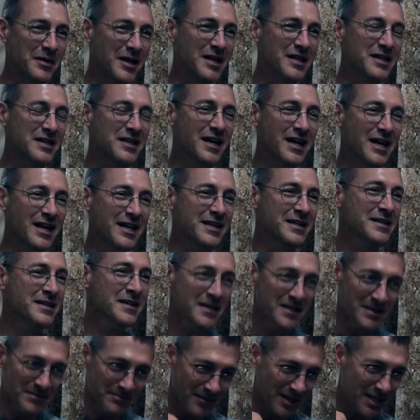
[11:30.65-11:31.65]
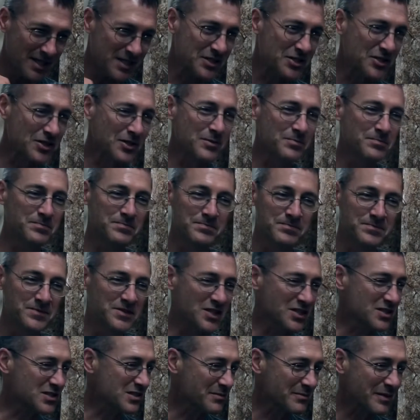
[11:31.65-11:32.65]
I make sure
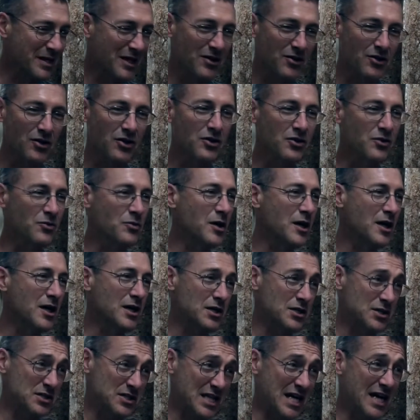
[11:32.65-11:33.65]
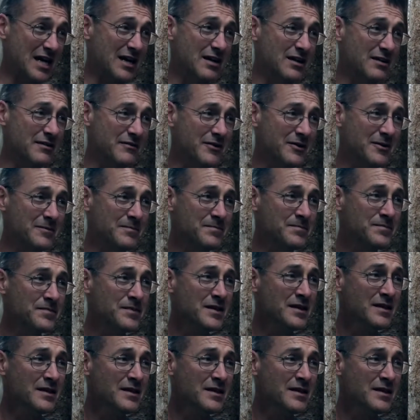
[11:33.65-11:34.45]
just about all the water's out of them,